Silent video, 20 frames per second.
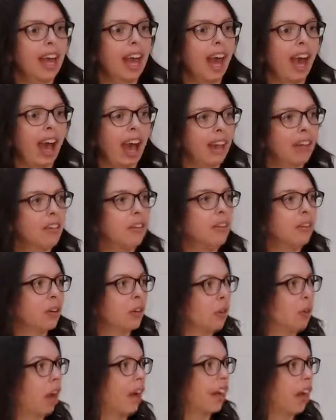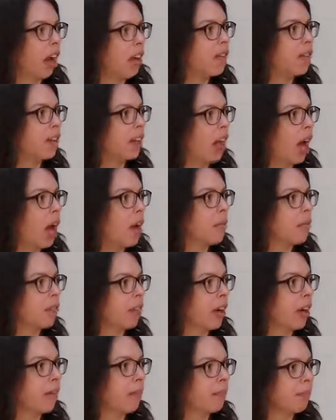and feel like I feel up for
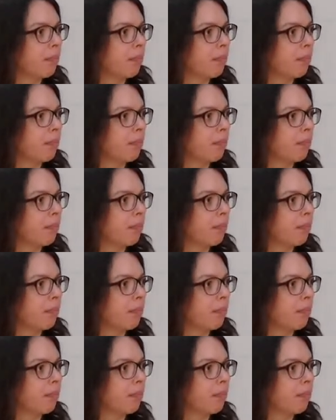it.